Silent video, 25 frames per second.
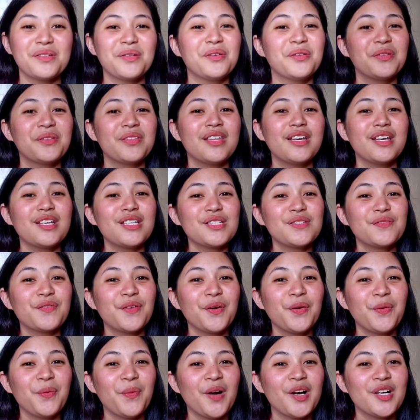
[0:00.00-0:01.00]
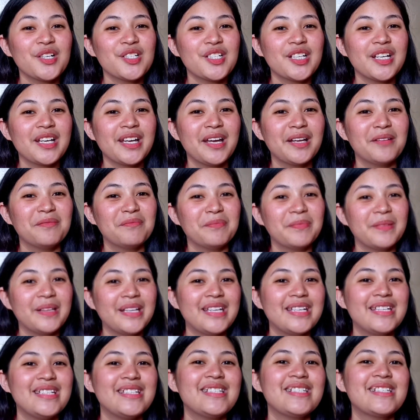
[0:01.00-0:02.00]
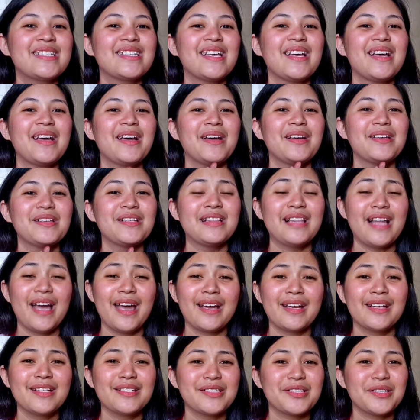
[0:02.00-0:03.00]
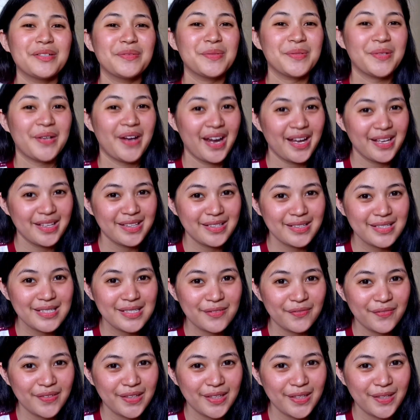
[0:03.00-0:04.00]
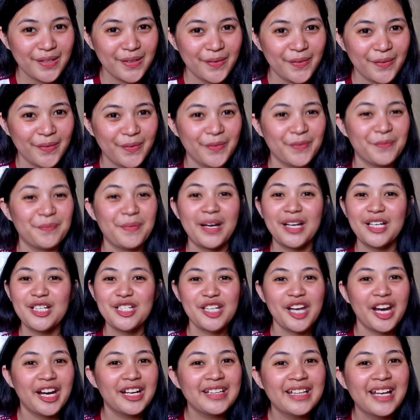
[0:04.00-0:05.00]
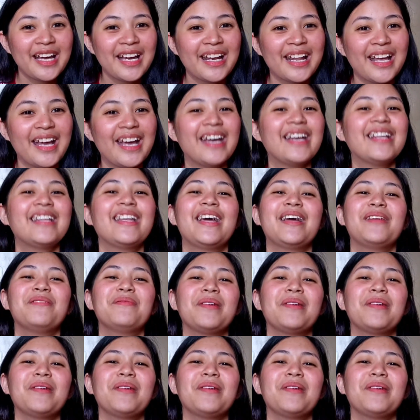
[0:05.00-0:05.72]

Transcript: So, thanks for watching and please like and subscribe this video. Paki-share na rin.